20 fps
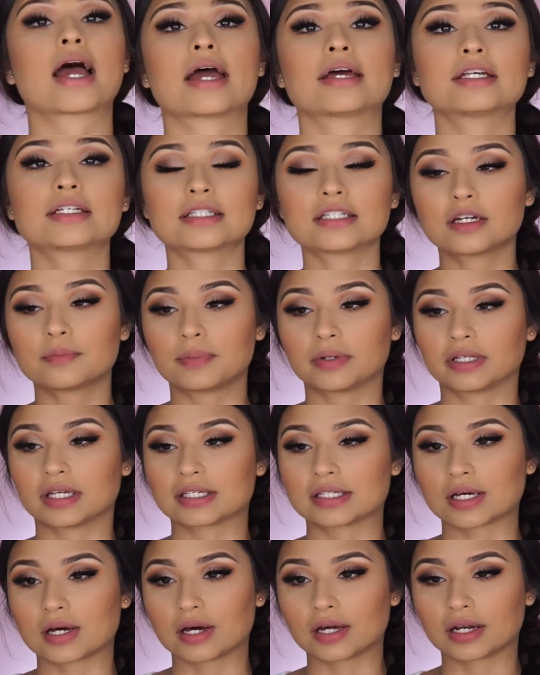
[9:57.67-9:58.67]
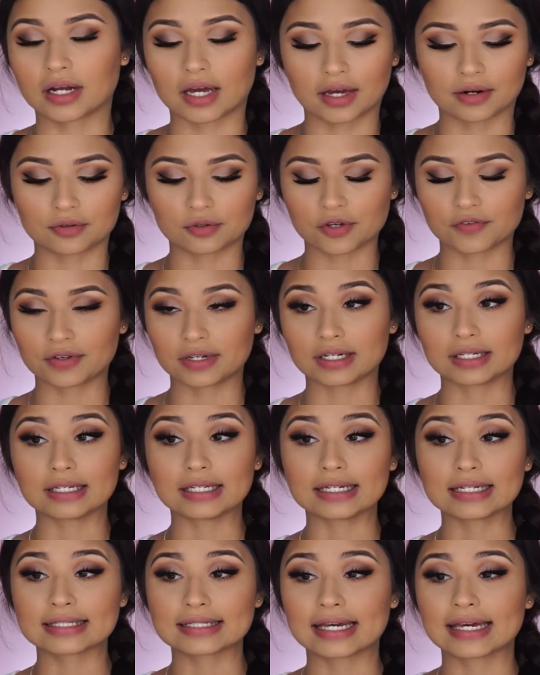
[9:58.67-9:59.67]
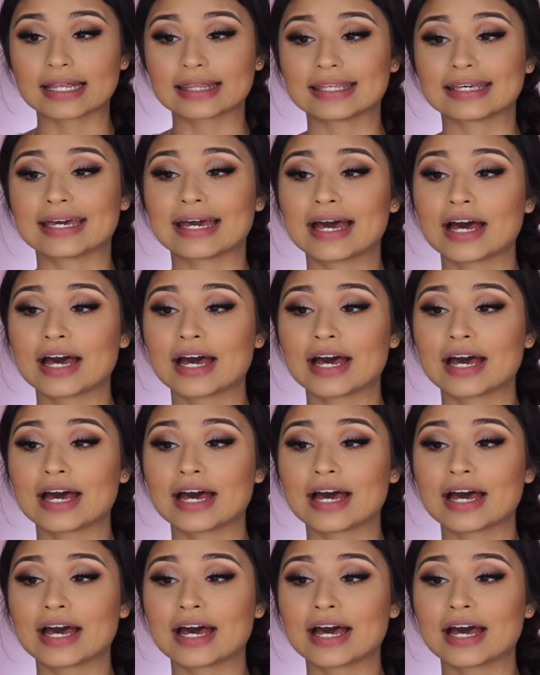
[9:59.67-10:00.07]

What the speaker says: I just need to put this on. I don't even need to say anything